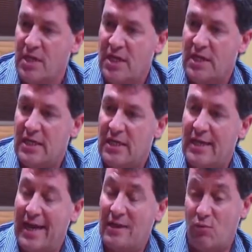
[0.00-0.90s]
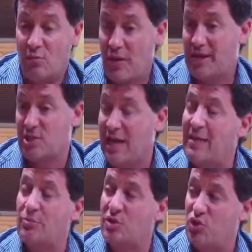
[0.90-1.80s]
And we were actually
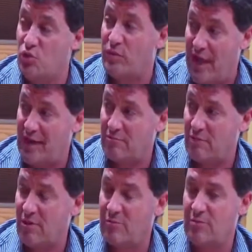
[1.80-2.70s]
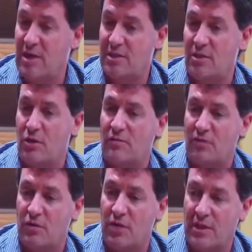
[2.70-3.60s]
able to do that. We were able to make the
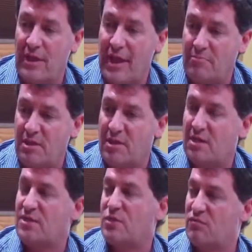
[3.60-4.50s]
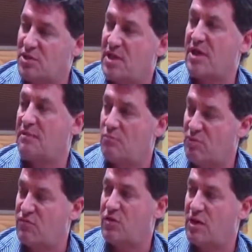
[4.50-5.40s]
offer on that because over time
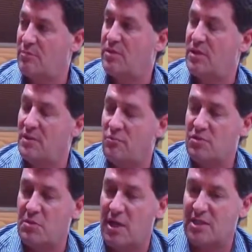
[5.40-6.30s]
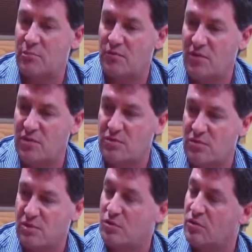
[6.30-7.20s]
we've tried to be responsible fiscal
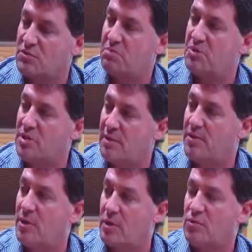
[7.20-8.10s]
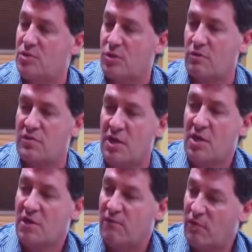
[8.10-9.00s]
stewards, build up our reserves
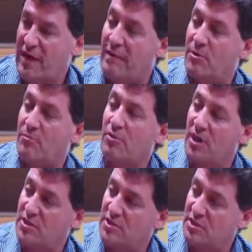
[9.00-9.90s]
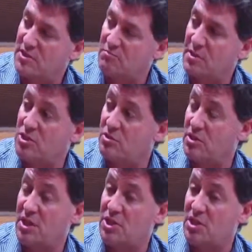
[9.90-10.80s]
for capital projects, special
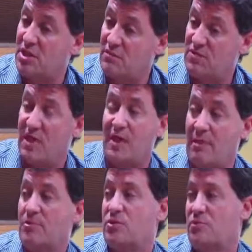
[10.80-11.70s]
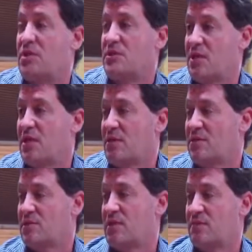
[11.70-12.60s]
initiatives, and opportunities like
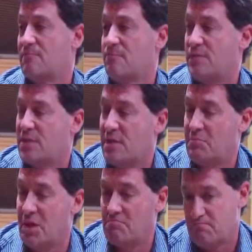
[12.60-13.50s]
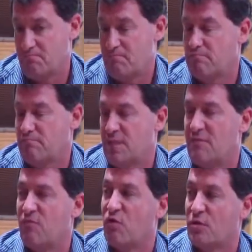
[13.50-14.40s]
this that come up
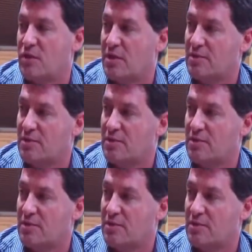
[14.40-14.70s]
infrequently.